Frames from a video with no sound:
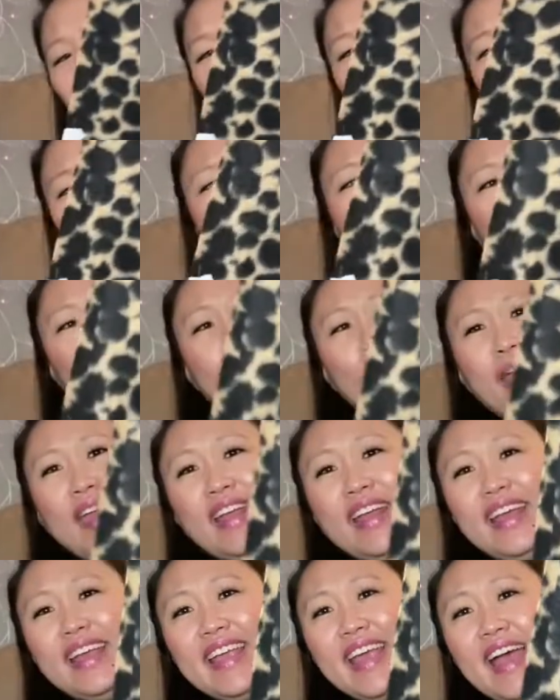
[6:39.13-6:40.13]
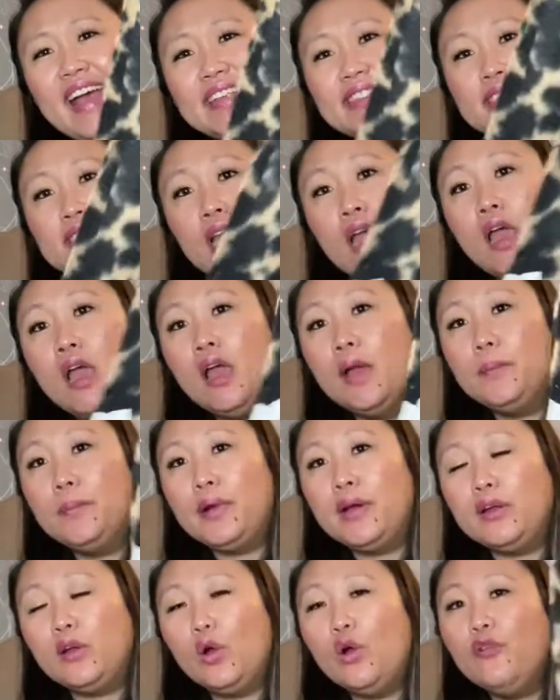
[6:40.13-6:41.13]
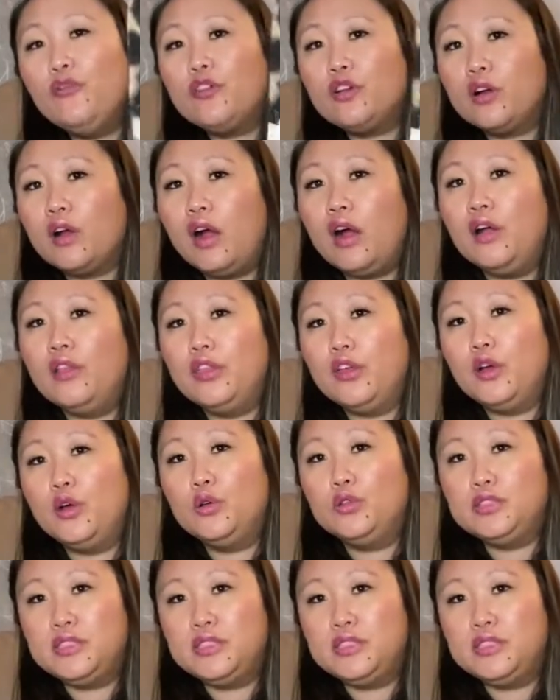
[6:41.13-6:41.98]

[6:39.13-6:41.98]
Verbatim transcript: a little bit, I guess. But overall though,